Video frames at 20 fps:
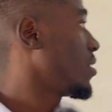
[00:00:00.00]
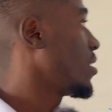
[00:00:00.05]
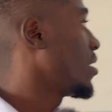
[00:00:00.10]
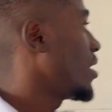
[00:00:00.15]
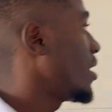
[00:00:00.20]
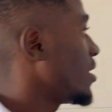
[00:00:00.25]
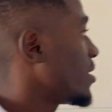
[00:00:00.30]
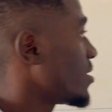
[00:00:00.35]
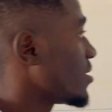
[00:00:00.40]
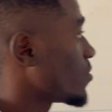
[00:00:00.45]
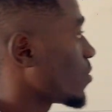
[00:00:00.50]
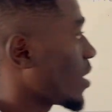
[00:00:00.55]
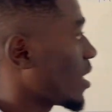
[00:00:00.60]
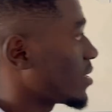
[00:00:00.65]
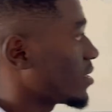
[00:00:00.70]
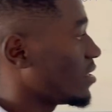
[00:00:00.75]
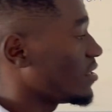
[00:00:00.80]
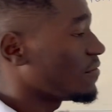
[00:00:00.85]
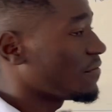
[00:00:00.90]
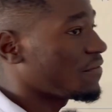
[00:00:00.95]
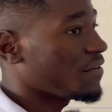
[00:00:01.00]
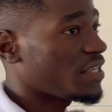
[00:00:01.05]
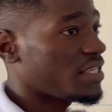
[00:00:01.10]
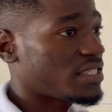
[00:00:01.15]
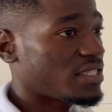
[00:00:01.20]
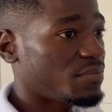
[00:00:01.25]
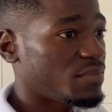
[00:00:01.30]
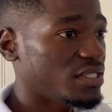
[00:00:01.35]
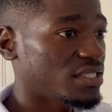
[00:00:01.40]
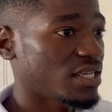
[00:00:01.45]
It is what? In phase. It
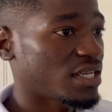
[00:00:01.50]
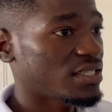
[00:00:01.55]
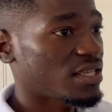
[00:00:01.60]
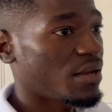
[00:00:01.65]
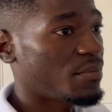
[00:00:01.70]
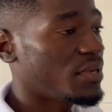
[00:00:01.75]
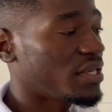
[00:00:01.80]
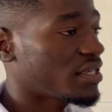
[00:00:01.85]
means that they are